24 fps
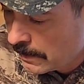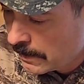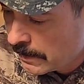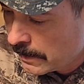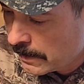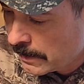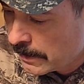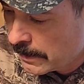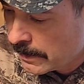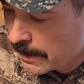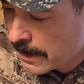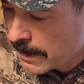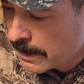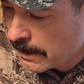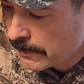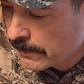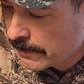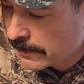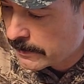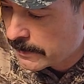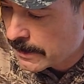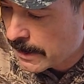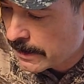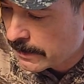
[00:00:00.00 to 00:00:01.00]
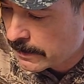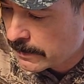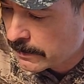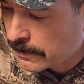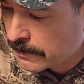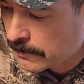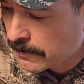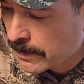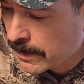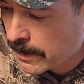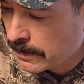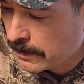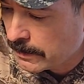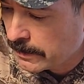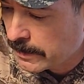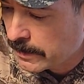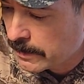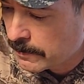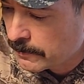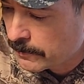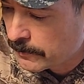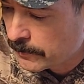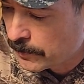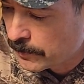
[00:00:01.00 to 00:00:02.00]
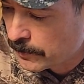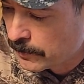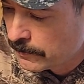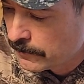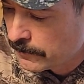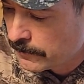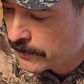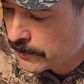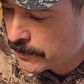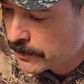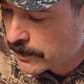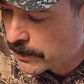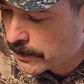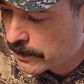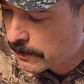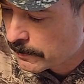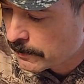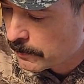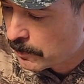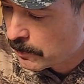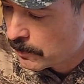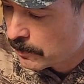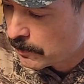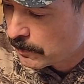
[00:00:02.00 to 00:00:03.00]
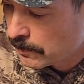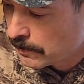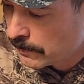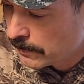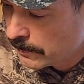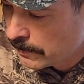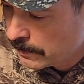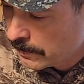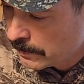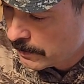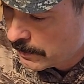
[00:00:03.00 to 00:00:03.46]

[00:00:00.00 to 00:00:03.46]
and how that can greatly improve the trigger pull.